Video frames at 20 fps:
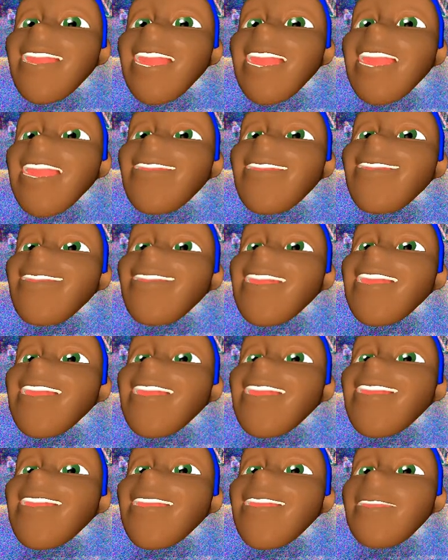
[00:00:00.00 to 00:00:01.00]
until I
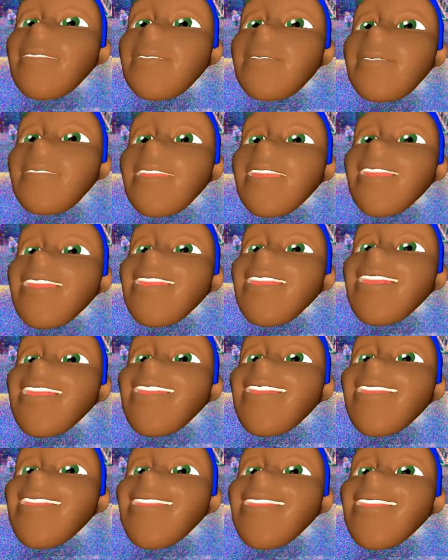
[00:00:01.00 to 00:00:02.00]
get it working,
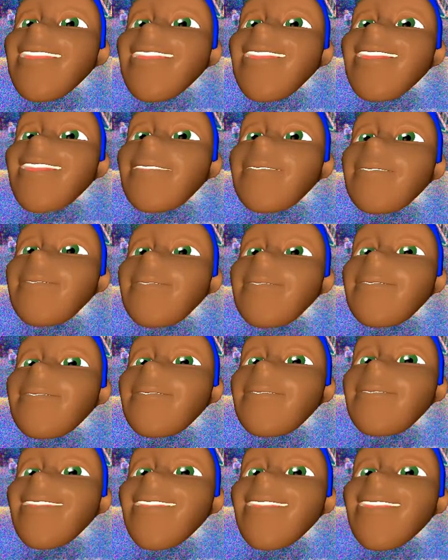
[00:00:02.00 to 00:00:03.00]
and then I share it with you.
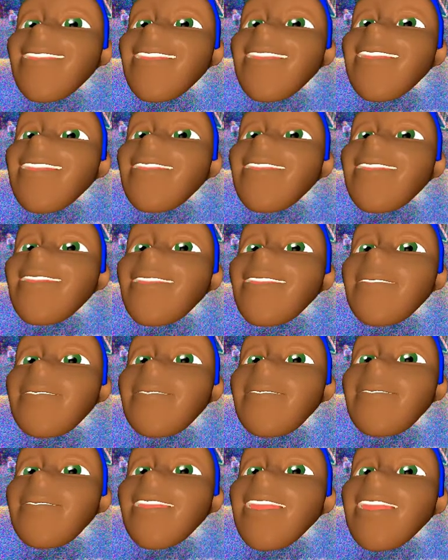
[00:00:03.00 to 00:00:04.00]

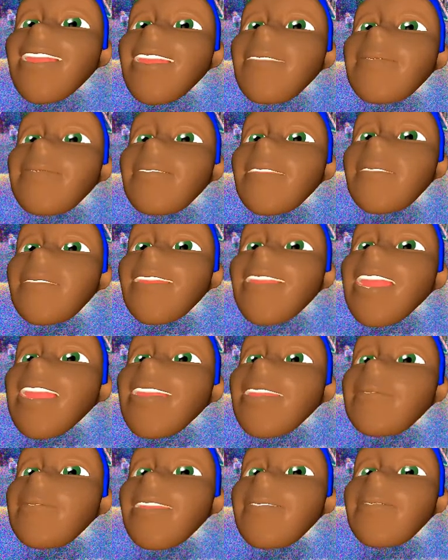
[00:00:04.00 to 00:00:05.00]
So, but we're not
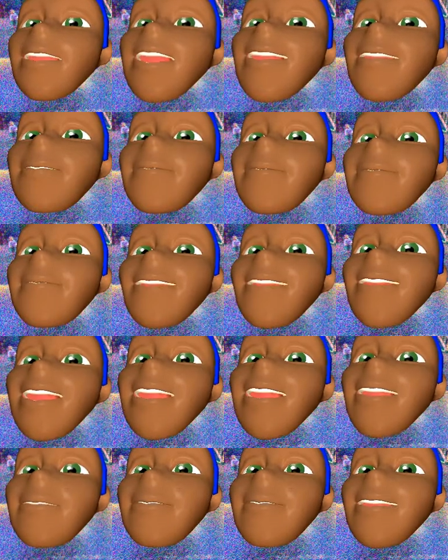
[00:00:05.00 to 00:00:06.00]
going to worry about it for
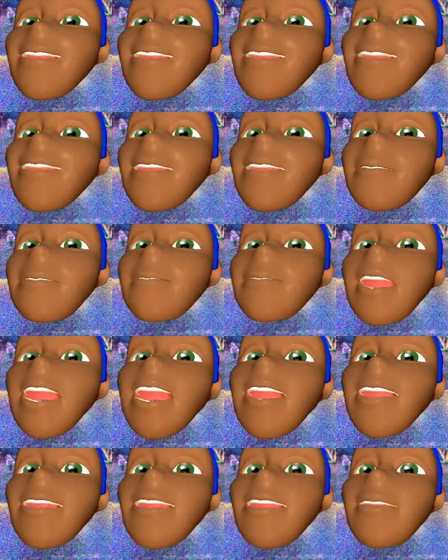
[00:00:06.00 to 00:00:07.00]
now. We're going to go
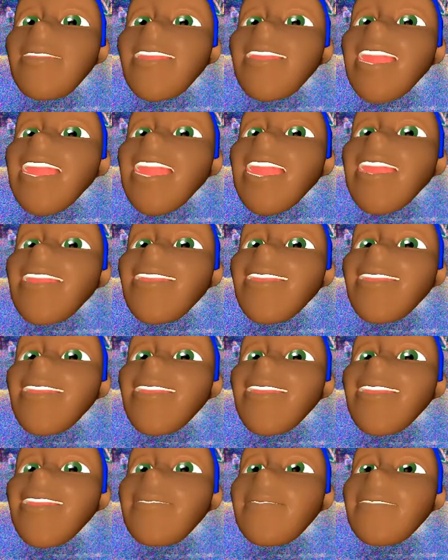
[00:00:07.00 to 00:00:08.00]
back on that.
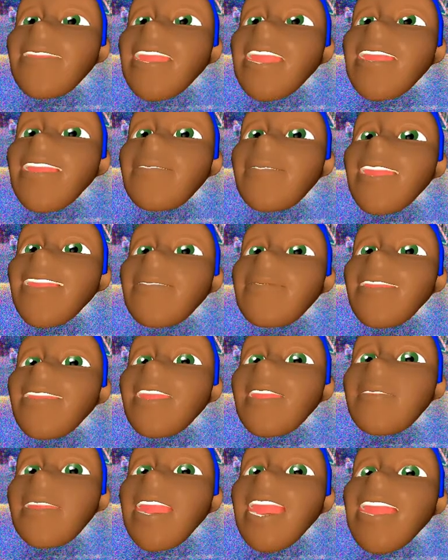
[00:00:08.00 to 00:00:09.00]
Oh, but I didn't want to
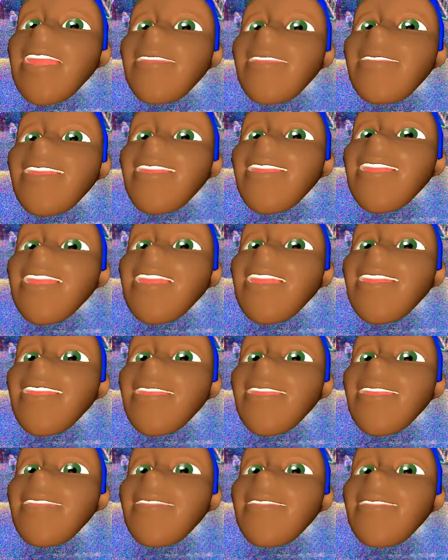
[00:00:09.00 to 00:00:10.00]
go back on the color,
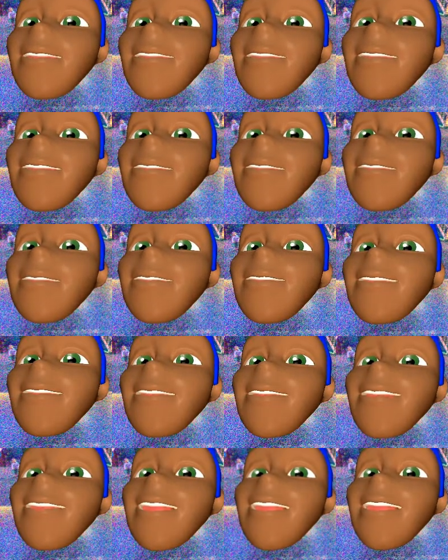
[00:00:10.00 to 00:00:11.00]
though.
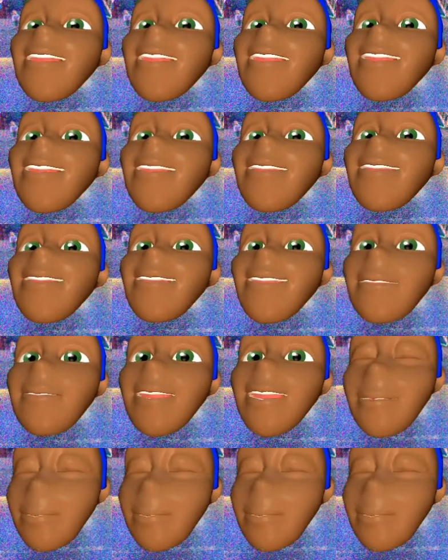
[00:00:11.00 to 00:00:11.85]
All right, so anyway,